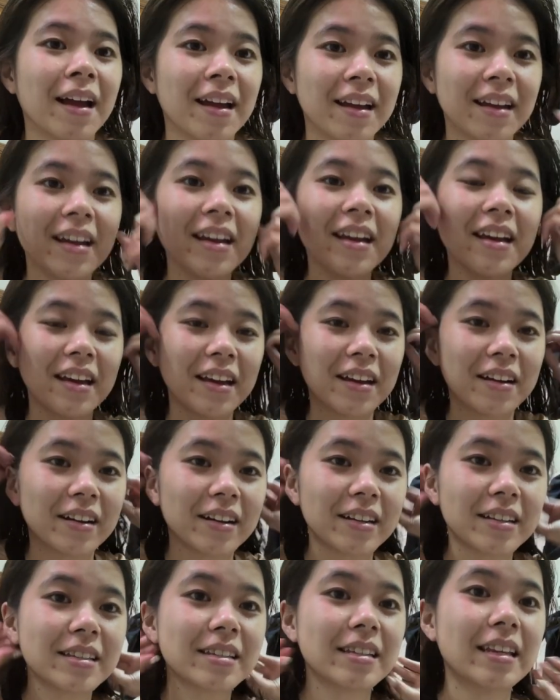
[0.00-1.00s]
my
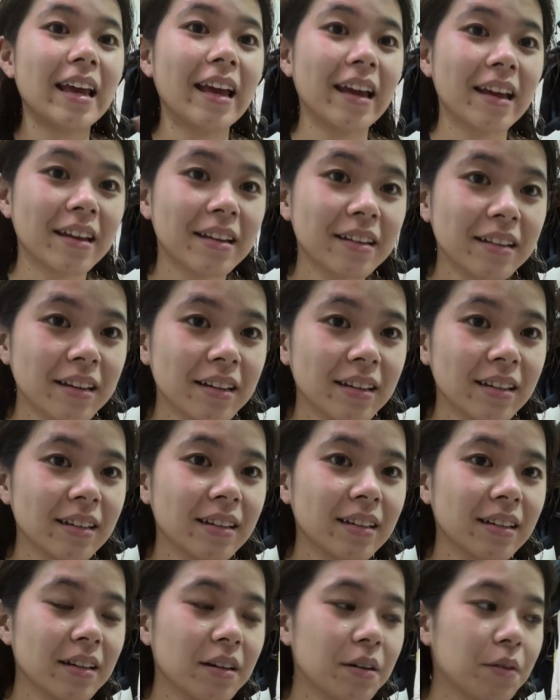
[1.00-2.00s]
earrings in
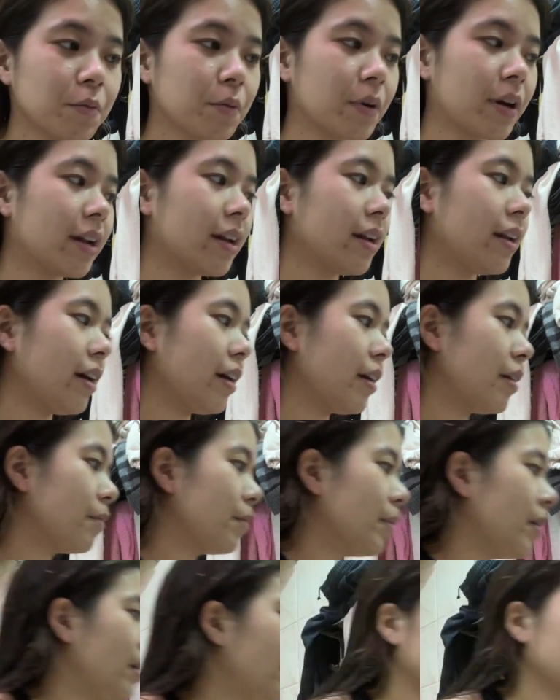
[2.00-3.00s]
when I'm
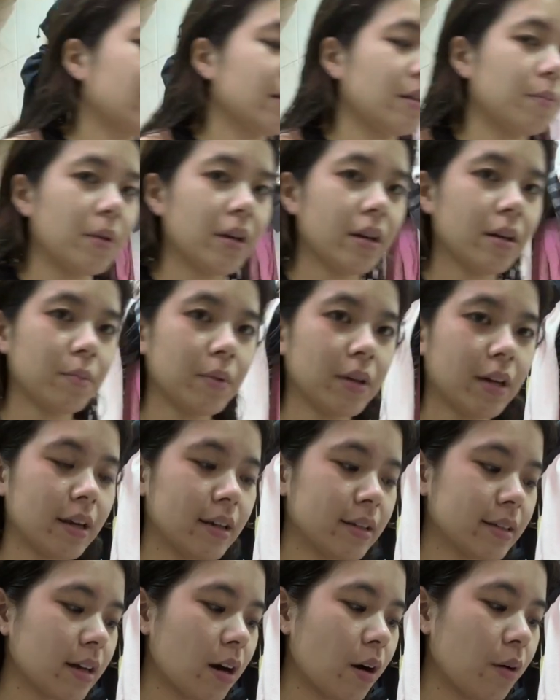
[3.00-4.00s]
sleeping
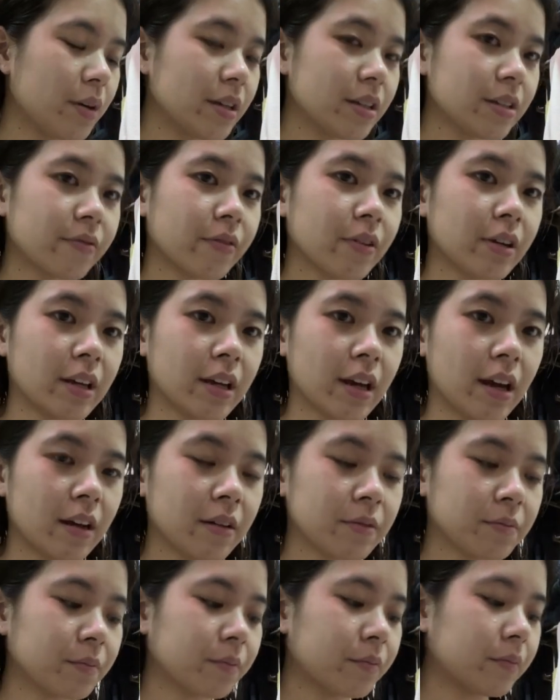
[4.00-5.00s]
because I always forget
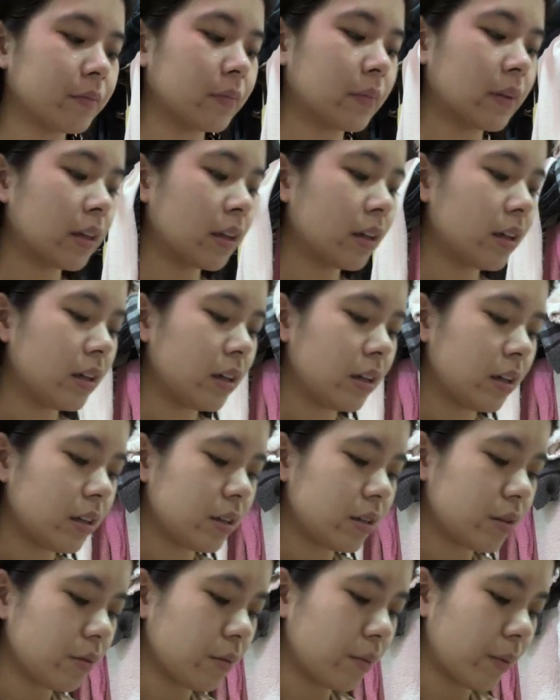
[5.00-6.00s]

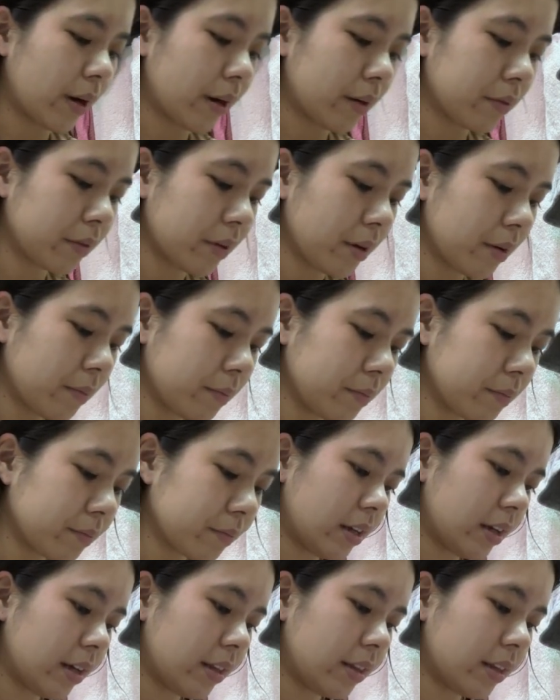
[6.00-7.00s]
to wear them
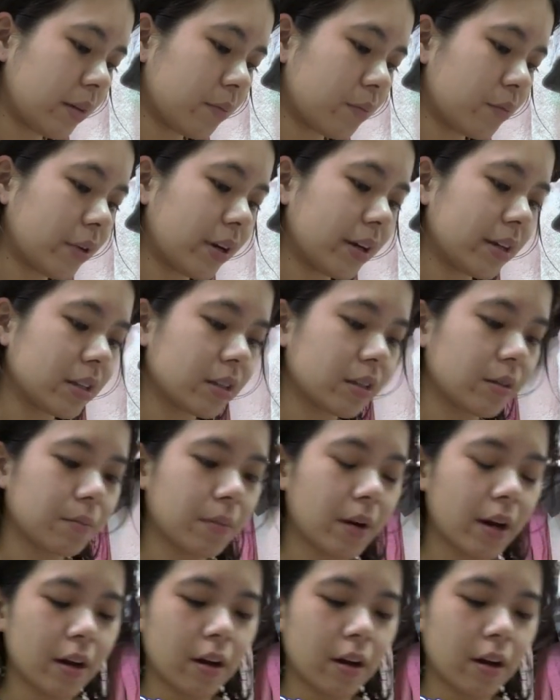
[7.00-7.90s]
and that breaks my